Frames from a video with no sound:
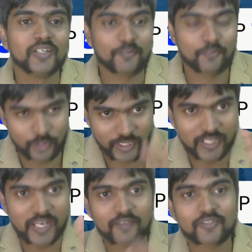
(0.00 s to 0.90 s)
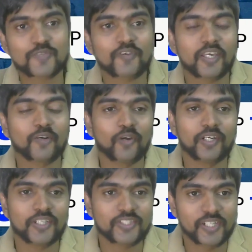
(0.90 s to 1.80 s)
If you really have these 5
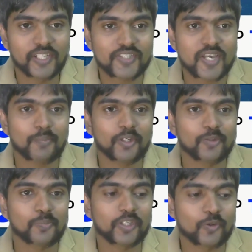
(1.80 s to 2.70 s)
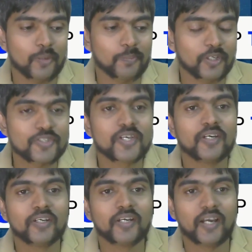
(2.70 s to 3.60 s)
qualities, DT is happy to pick you up because
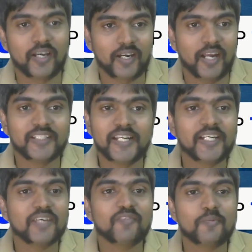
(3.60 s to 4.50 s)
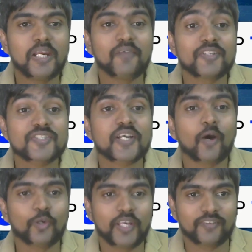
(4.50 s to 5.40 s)
at DT, we believe in
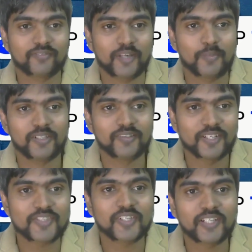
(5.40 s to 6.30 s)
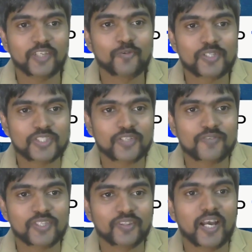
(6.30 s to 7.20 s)
scouting. I mean, recently you must have
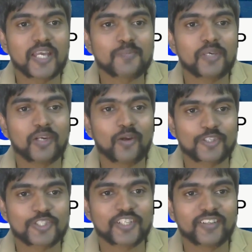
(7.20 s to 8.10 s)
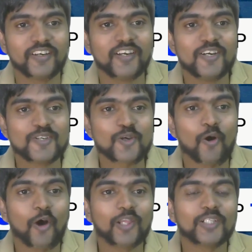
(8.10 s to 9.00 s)
seen the IPL auction. So
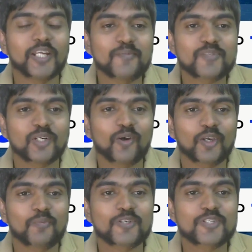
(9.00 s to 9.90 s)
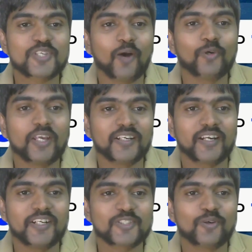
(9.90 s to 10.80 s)
all the teams are talking about scouting,
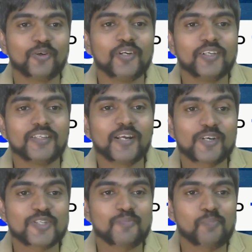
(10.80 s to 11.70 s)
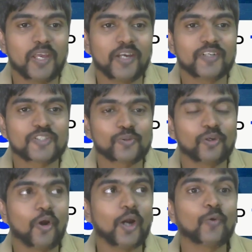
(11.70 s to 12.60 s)
right? So there are some players who
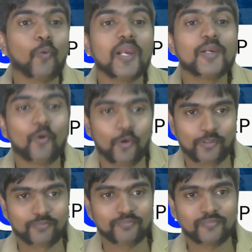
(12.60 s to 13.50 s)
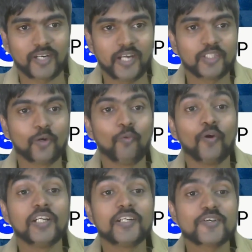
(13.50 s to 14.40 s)
are not well known, right? The
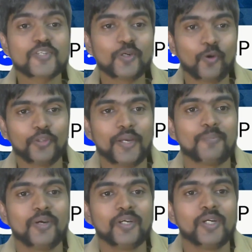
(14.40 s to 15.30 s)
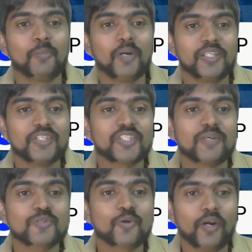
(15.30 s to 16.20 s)
world doesn't know them, but these
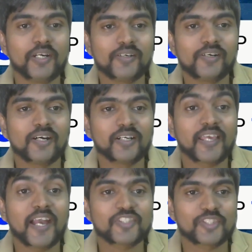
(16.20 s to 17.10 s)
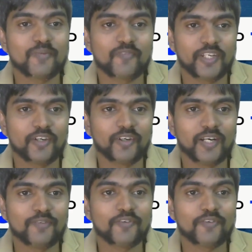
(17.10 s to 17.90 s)
teams go and catch them very early.